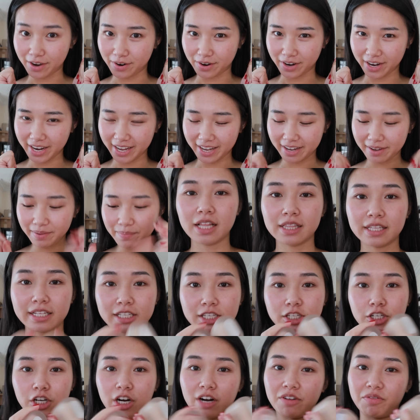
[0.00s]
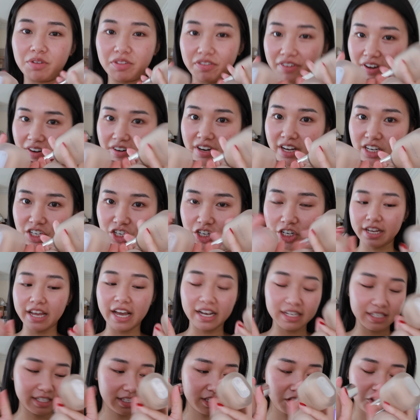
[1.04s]
how are you? Let's start off with foundation.
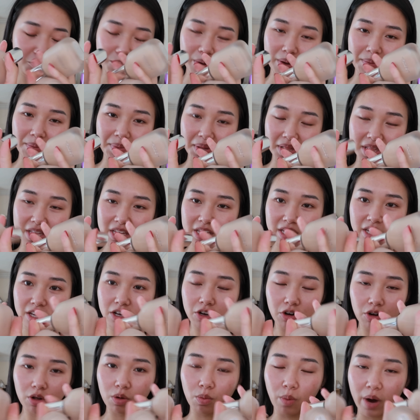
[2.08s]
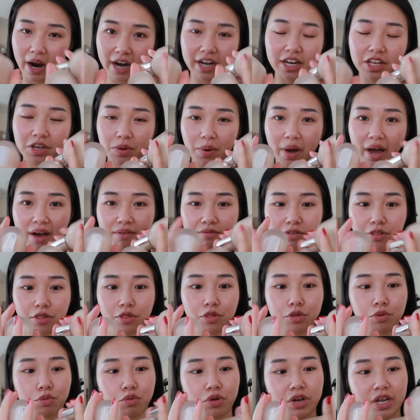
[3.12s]
Yes, you may be thinking, girl, why do you have
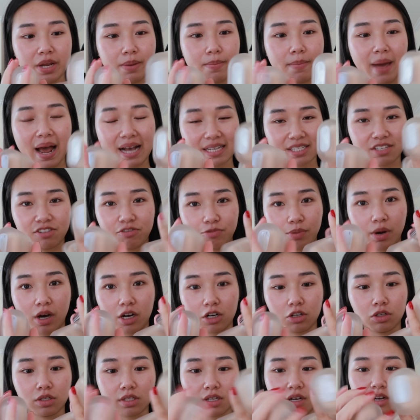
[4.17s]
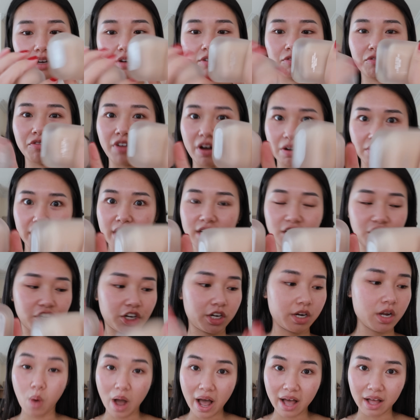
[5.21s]
3 massive bottles of foundation?
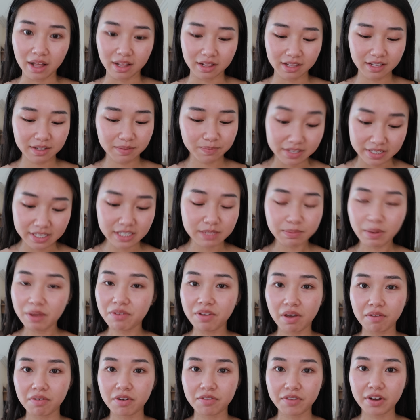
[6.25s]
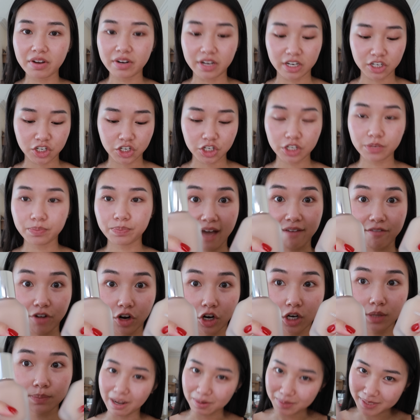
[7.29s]
Well, this is my favorite foundation
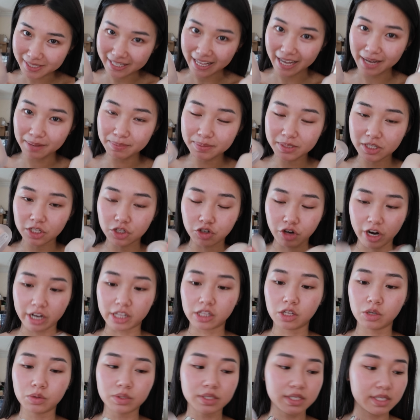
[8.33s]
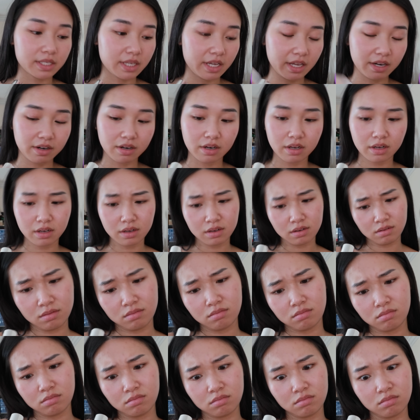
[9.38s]
ever. House Labs Triclone Skin
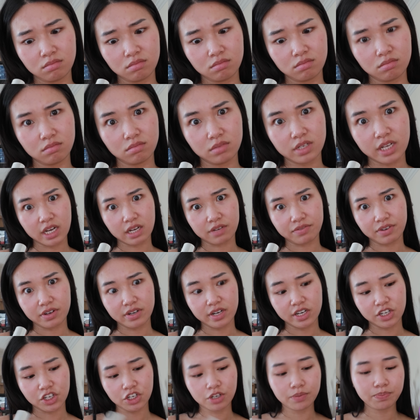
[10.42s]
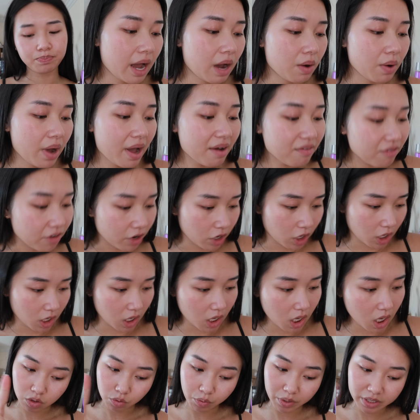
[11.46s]
Tech Foundation.
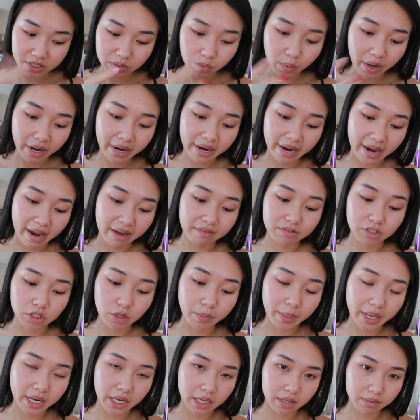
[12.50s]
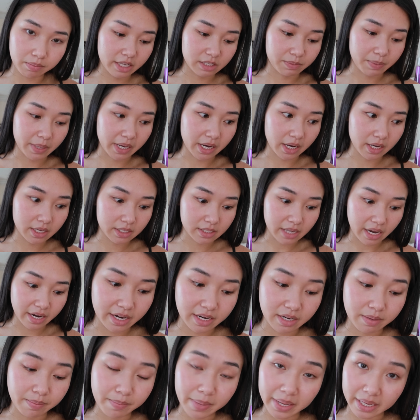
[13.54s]
However, the reason why I have so many is because I
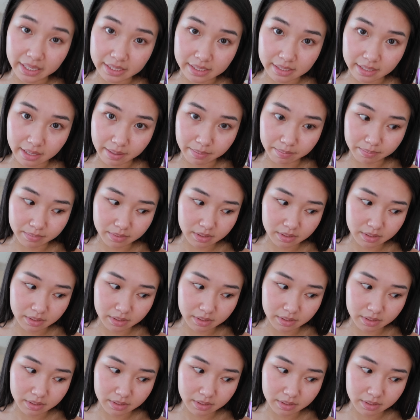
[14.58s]
need to mix them.